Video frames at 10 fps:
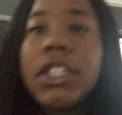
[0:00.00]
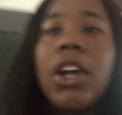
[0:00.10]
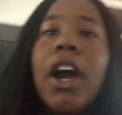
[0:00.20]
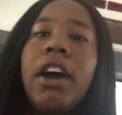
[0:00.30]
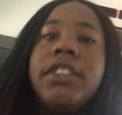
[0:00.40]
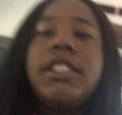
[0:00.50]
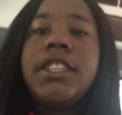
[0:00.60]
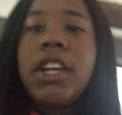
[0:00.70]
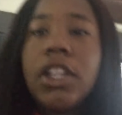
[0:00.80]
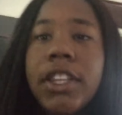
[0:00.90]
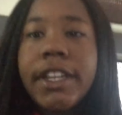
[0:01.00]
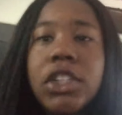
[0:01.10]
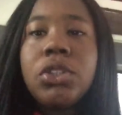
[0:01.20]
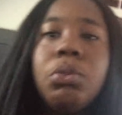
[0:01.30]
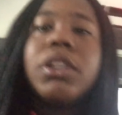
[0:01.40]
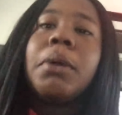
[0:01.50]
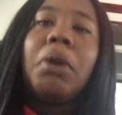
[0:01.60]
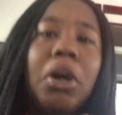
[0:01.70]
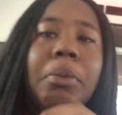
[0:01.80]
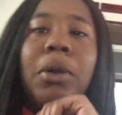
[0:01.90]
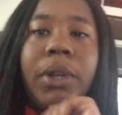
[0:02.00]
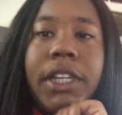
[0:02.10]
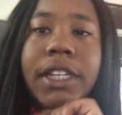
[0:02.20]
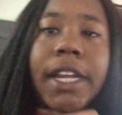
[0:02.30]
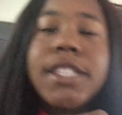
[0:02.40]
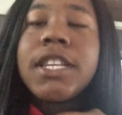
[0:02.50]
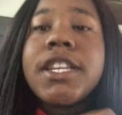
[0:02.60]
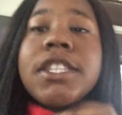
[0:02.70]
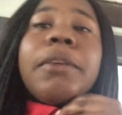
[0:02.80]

so I'll see y'all later when I'm on my way to dance class,